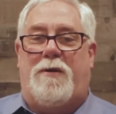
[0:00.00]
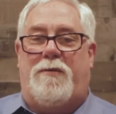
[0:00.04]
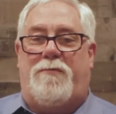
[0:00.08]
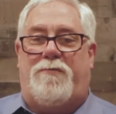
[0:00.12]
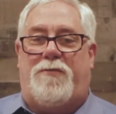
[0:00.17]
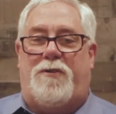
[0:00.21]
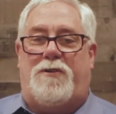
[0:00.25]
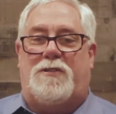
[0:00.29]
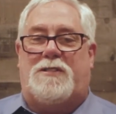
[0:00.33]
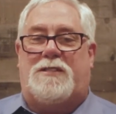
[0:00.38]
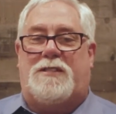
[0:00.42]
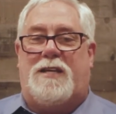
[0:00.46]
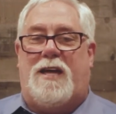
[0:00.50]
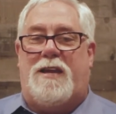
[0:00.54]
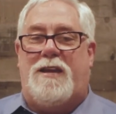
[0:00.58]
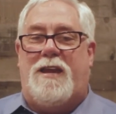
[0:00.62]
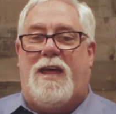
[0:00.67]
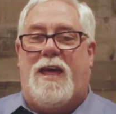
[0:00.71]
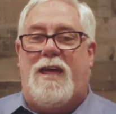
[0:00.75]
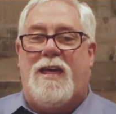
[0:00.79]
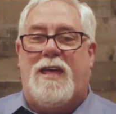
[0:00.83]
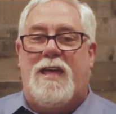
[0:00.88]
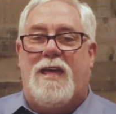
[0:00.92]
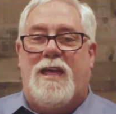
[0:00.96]
But first
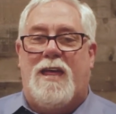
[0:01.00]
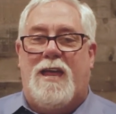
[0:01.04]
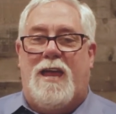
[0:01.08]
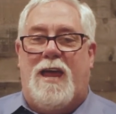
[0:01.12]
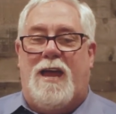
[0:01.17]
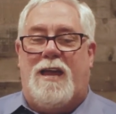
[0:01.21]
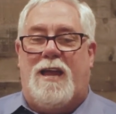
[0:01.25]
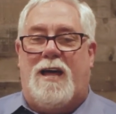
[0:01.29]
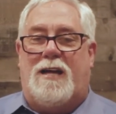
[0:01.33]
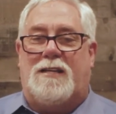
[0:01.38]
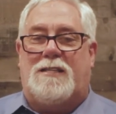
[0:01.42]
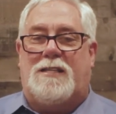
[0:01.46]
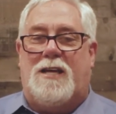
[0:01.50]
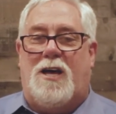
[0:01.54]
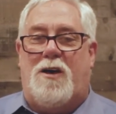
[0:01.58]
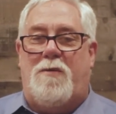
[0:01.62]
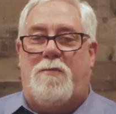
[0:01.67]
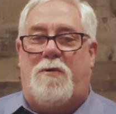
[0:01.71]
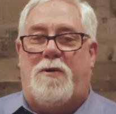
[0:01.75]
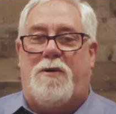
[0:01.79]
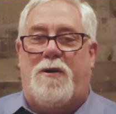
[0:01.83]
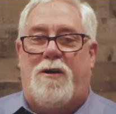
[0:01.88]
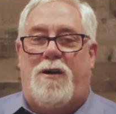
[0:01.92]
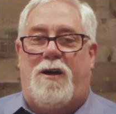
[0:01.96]
Sunday in
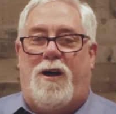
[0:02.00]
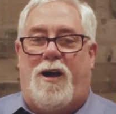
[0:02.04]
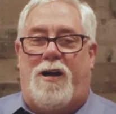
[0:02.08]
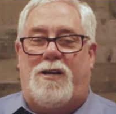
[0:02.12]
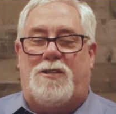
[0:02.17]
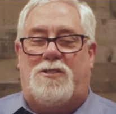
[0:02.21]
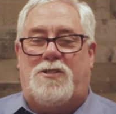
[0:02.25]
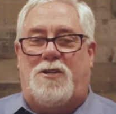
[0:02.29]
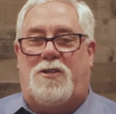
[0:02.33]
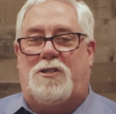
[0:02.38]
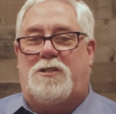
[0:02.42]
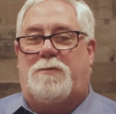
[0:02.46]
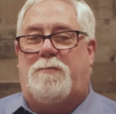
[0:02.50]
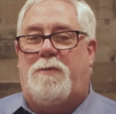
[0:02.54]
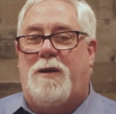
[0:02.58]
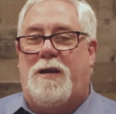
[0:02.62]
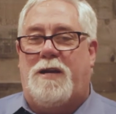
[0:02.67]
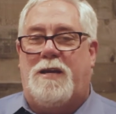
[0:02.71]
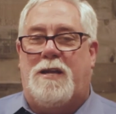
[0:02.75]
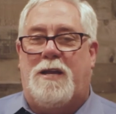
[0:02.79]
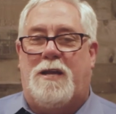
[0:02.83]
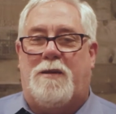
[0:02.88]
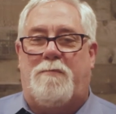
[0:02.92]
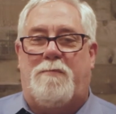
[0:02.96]
October, our church
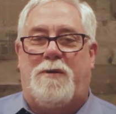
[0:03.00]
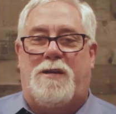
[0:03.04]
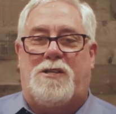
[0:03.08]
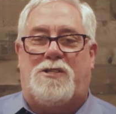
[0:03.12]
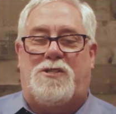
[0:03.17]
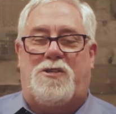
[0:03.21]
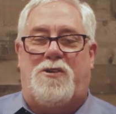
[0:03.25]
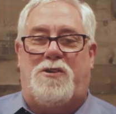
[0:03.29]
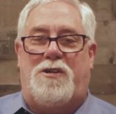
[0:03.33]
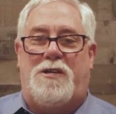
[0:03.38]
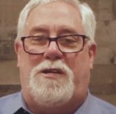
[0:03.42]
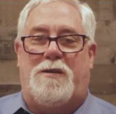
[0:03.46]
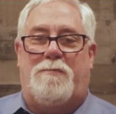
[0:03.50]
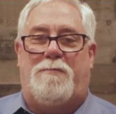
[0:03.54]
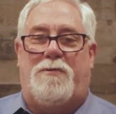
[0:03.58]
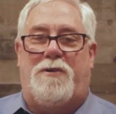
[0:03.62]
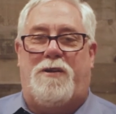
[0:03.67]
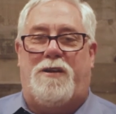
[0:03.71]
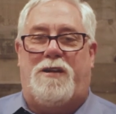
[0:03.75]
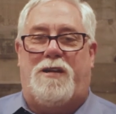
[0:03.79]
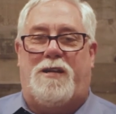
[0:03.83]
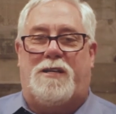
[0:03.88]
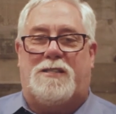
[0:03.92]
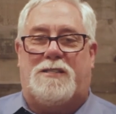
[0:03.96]
picnic. Make sure you
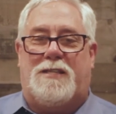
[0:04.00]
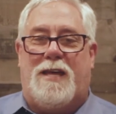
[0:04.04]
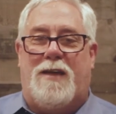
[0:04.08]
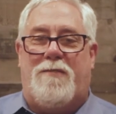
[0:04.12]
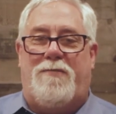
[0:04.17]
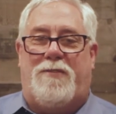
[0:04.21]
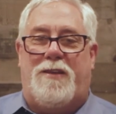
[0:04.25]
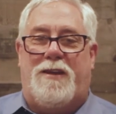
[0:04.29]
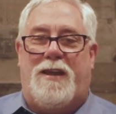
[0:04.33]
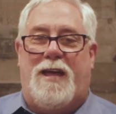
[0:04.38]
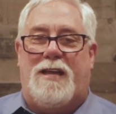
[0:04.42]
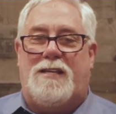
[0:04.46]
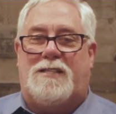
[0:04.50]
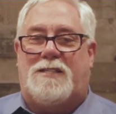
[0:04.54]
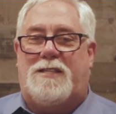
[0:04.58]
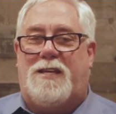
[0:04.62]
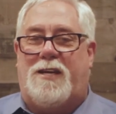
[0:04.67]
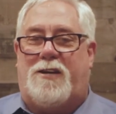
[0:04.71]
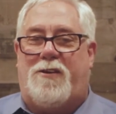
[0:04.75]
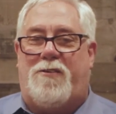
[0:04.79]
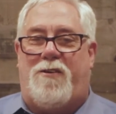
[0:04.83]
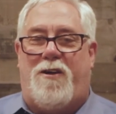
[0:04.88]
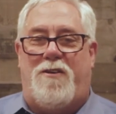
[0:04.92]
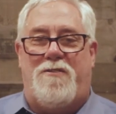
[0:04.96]
put a save the date
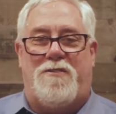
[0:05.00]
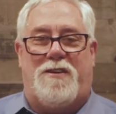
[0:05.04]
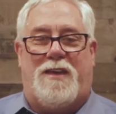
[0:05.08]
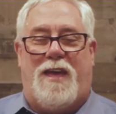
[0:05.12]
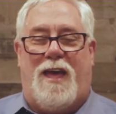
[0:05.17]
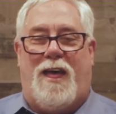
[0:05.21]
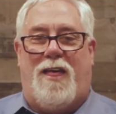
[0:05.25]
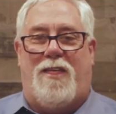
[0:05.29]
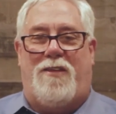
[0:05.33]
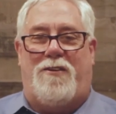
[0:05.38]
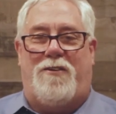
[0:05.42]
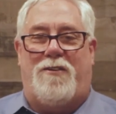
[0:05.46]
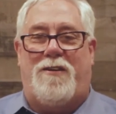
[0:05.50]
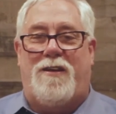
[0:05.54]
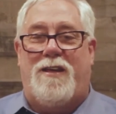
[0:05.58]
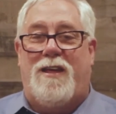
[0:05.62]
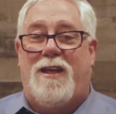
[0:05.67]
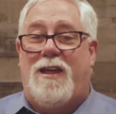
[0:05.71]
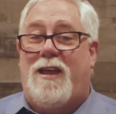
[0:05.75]
sticker on your calendar.